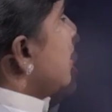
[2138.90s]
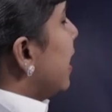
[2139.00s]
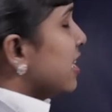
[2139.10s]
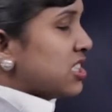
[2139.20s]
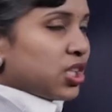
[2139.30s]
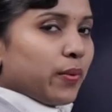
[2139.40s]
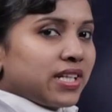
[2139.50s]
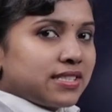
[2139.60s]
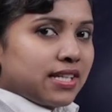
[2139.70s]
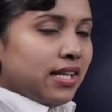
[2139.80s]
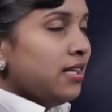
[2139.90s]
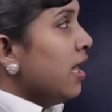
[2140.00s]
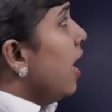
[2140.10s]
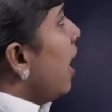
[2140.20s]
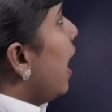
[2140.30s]
Next question.
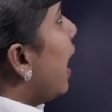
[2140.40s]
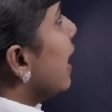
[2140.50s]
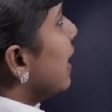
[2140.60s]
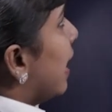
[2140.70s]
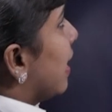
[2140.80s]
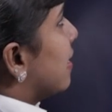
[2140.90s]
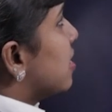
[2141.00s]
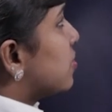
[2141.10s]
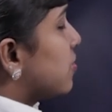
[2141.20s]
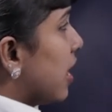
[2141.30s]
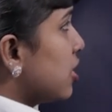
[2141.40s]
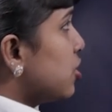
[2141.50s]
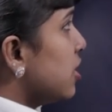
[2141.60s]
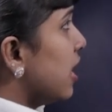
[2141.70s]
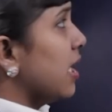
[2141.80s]
Highlight the
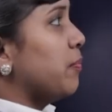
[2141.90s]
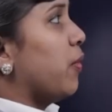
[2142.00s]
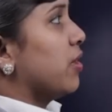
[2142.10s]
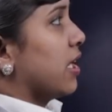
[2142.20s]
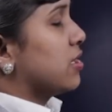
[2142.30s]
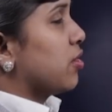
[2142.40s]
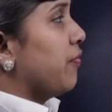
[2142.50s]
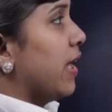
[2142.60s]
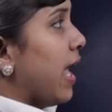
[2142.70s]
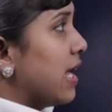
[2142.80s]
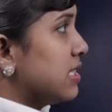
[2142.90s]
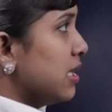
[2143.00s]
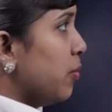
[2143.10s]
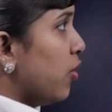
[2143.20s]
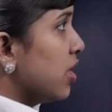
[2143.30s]
structural importance of an
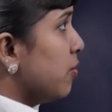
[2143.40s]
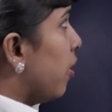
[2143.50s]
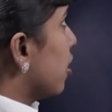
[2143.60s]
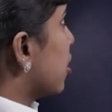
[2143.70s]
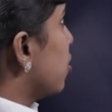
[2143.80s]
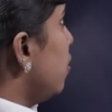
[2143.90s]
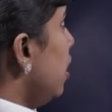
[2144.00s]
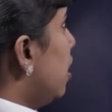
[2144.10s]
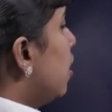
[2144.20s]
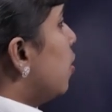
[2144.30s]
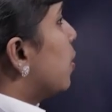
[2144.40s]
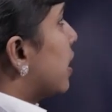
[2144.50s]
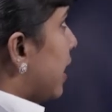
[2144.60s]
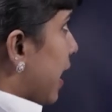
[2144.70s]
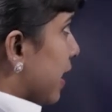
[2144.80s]
antibody molecule
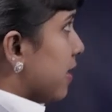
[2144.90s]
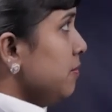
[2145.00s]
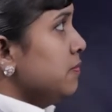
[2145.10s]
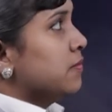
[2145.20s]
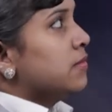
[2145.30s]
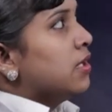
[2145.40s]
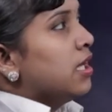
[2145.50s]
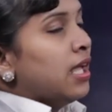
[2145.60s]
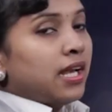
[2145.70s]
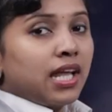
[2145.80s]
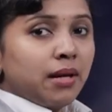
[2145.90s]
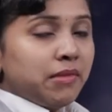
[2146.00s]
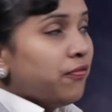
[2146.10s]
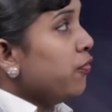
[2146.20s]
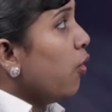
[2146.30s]
with a diagram.
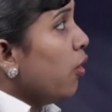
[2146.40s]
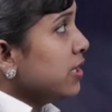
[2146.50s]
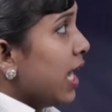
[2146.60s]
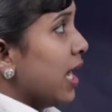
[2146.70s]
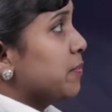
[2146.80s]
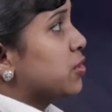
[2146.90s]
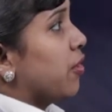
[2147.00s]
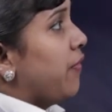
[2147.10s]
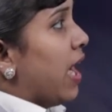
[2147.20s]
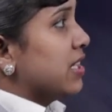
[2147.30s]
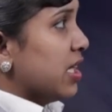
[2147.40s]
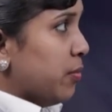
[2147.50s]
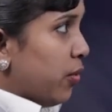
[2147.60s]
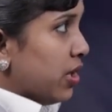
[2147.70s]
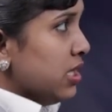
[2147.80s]
Name the 4 types of
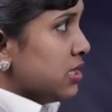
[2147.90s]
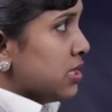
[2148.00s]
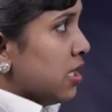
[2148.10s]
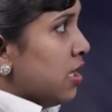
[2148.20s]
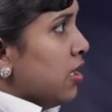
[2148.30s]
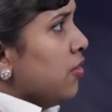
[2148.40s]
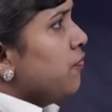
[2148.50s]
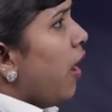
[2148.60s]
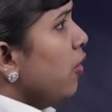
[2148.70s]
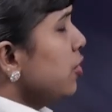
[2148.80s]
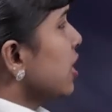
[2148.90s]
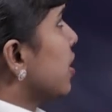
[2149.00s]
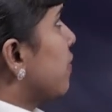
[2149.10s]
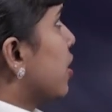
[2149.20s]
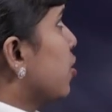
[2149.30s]
antibodies found to
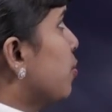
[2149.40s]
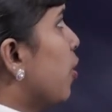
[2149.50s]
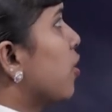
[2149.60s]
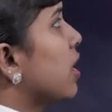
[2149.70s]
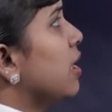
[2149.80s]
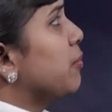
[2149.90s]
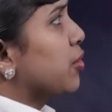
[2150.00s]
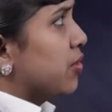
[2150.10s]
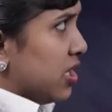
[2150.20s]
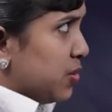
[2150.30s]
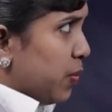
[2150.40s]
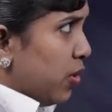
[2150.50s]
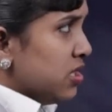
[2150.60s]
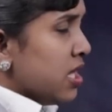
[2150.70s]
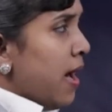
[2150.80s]
give a humoral immune
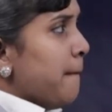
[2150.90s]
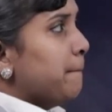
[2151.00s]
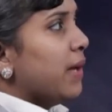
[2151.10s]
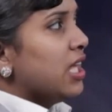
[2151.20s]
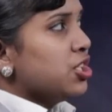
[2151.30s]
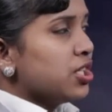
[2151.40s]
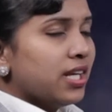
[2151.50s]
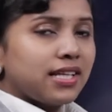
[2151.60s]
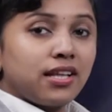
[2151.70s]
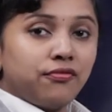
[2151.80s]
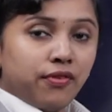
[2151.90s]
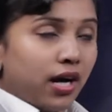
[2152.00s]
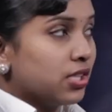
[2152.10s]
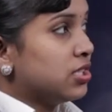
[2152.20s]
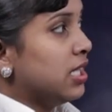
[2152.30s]
response, mentioning the
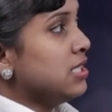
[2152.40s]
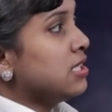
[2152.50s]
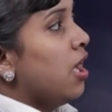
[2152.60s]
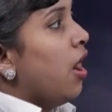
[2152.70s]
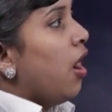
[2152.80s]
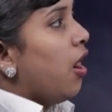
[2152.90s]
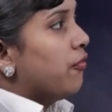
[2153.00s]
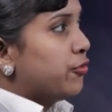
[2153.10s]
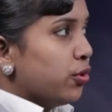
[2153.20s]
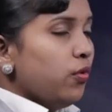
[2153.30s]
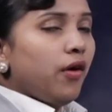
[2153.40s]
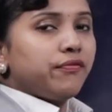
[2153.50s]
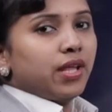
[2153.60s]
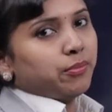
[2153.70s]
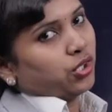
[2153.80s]
functions of 2
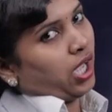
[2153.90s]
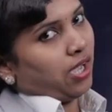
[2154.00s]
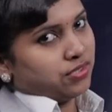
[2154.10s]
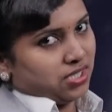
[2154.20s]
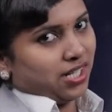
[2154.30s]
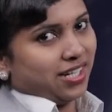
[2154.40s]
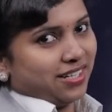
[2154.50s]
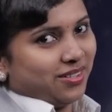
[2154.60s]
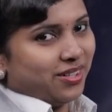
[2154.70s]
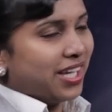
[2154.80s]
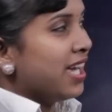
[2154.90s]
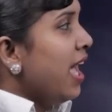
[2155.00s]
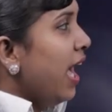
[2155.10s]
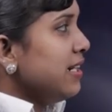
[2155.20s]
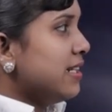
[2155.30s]
of them you have studied. Okay,
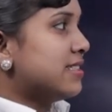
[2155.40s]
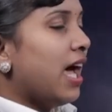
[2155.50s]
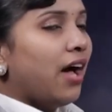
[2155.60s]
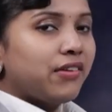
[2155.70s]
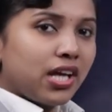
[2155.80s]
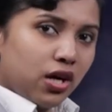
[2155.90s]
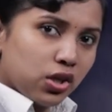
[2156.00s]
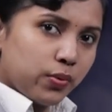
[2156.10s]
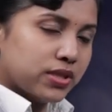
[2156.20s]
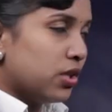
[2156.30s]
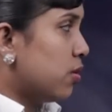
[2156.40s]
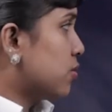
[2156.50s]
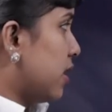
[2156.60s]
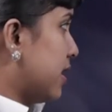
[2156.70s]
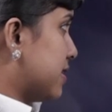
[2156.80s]
and it is having an R question
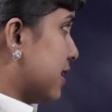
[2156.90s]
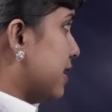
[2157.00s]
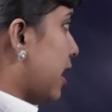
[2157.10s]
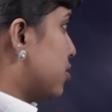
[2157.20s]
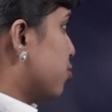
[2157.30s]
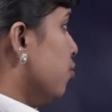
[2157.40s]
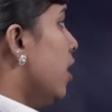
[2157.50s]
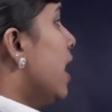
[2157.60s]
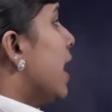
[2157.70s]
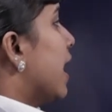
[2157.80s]
also. Let us see that too.